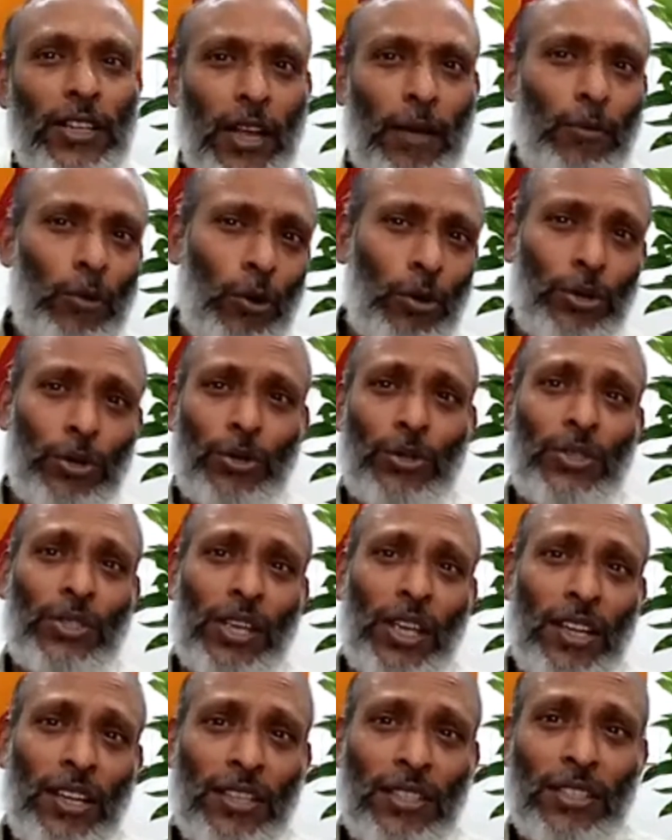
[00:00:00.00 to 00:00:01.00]
I'm going to
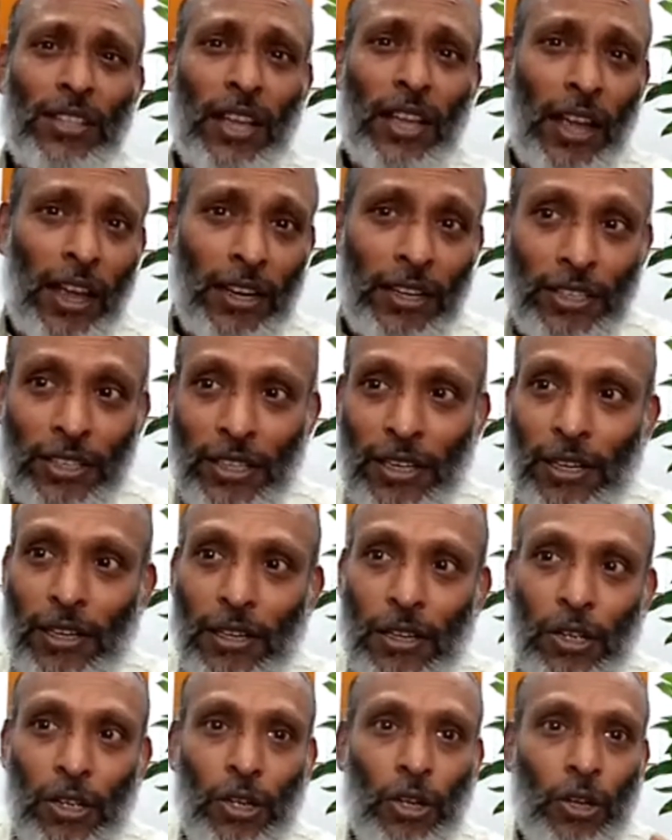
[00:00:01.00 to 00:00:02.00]
change the action.
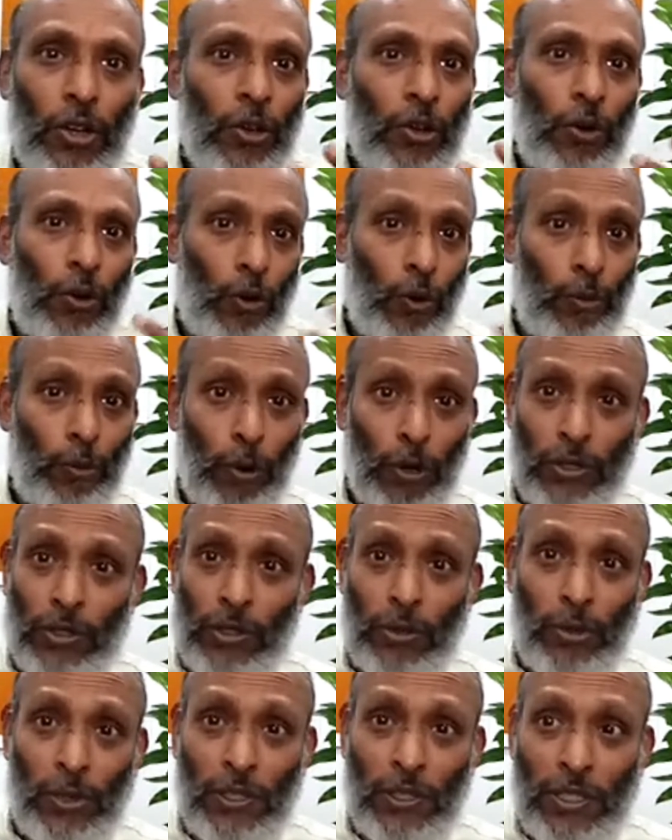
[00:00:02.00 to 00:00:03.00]
No
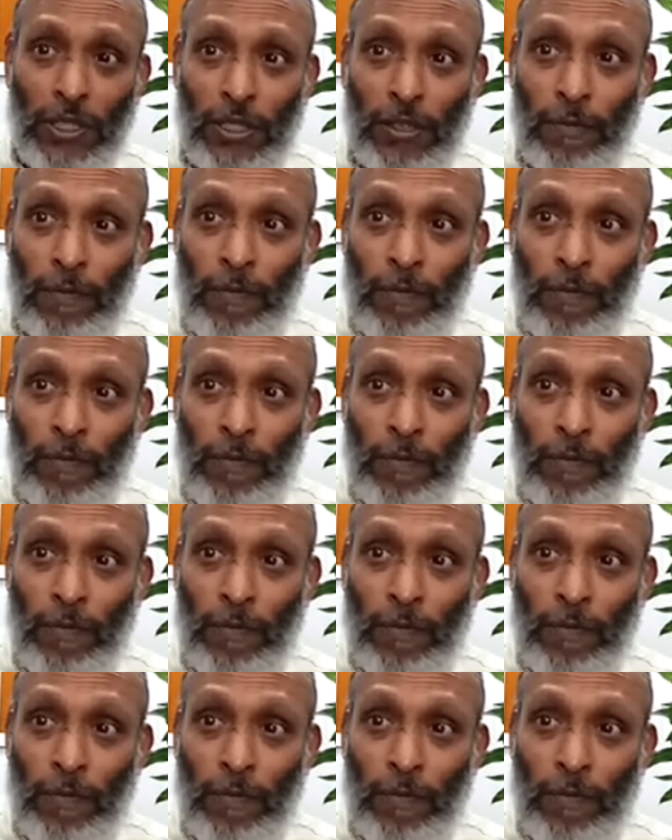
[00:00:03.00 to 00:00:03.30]
possibility.